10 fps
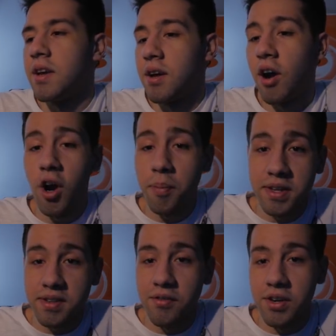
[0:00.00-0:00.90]

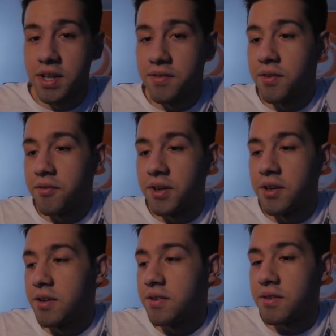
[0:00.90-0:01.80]
Harpies never leave the
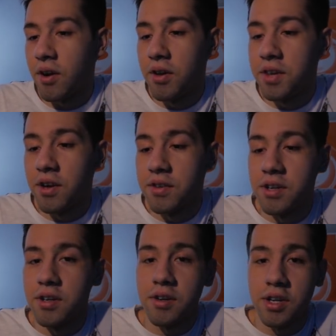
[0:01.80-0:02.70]
field. All the
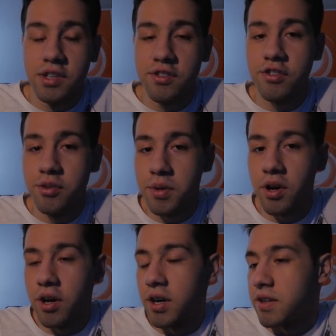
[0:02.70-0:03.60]
other consume
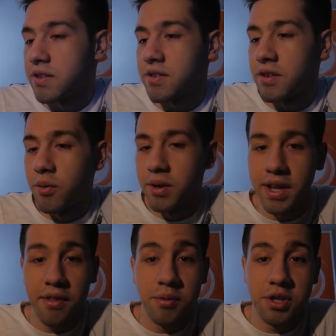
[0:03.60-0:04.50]
cards or
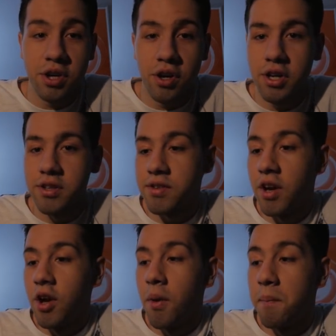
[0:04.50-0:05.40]
Death Wish cards,
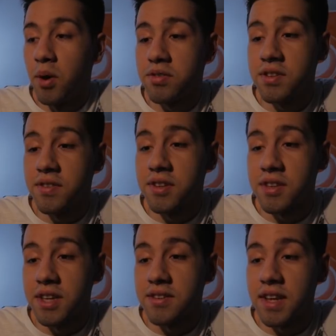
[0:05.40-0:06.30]
most of the
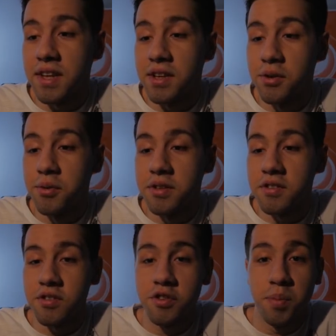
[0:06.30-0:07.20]
things that they do is
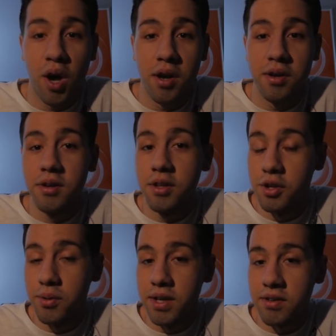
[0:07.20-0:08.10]
spawn
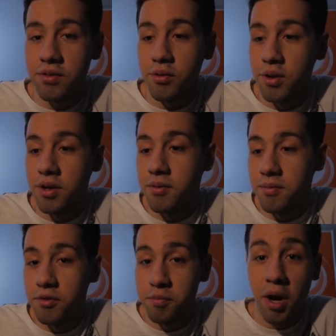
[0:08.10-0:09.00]
units or
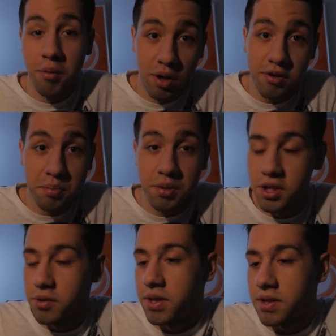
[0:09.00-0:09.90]
spawn multiple
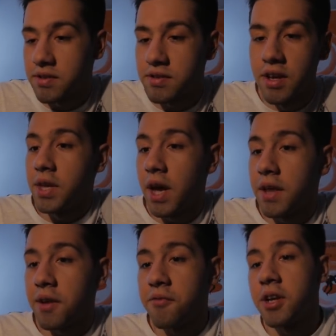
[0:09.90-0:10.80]
units. Yeah,
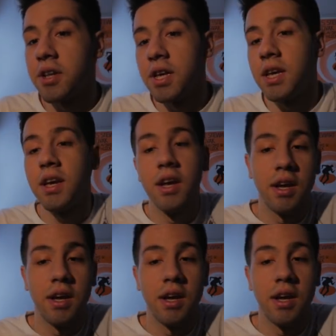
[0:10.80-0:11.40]
definitely